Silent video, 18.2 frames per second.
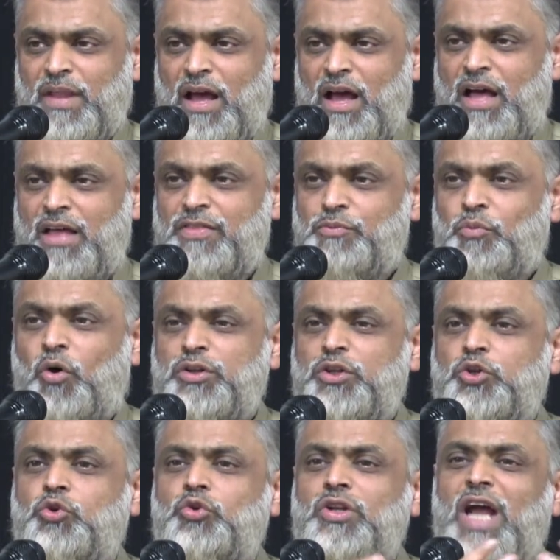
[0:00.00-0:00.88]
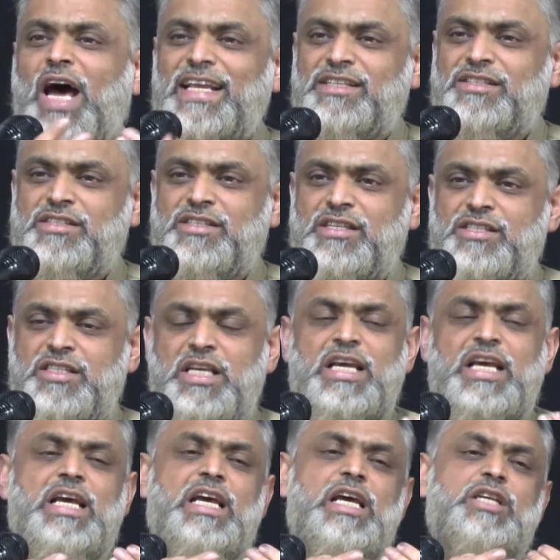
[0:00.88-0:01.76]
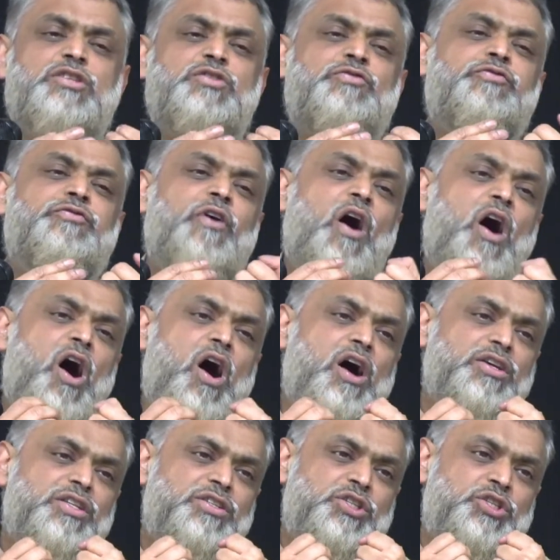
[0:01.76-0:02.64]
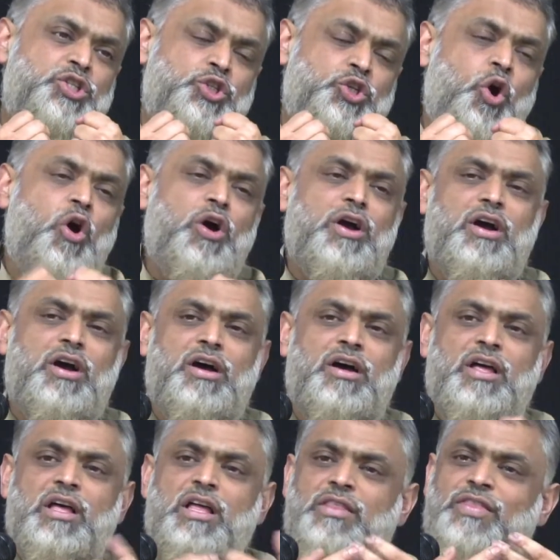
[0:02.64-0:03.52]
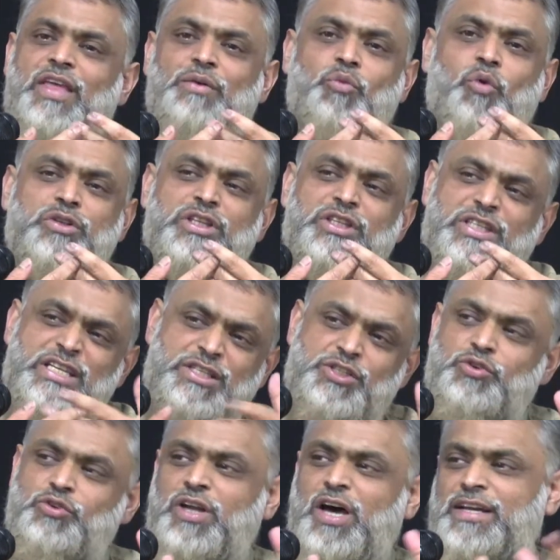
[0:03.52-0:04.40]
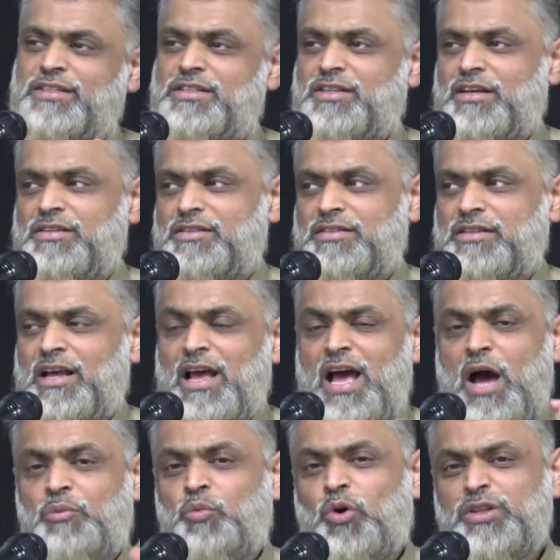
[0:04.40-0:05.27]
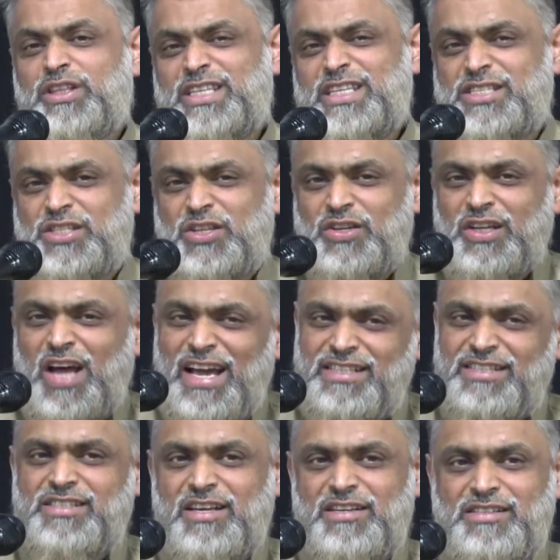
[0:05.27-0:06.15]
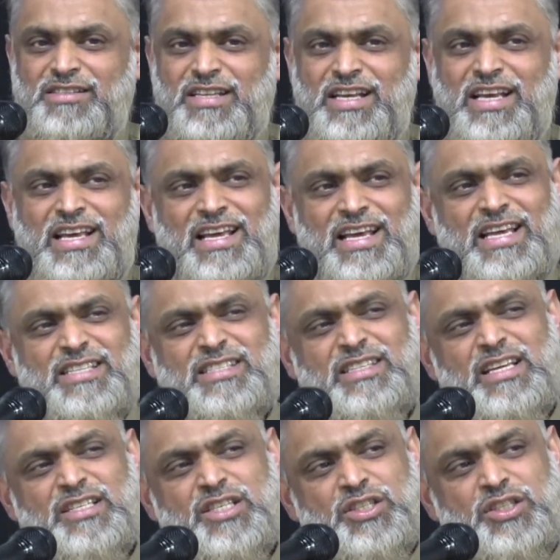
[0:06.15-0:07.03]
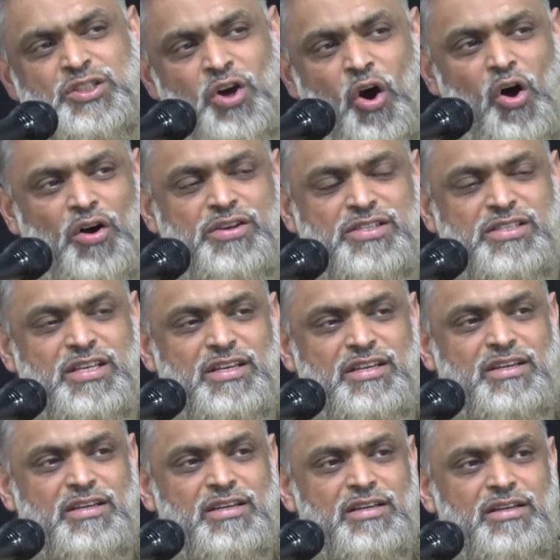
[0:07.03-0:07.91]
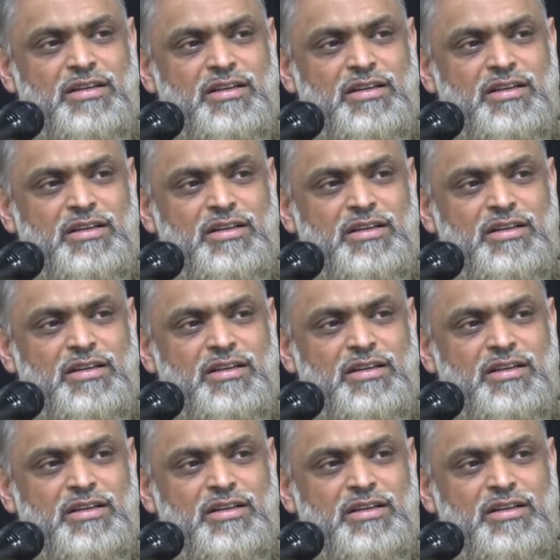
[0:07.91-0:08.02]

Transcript: And what unites us is far stronger than what disunites us. And what disunites us is this toxic,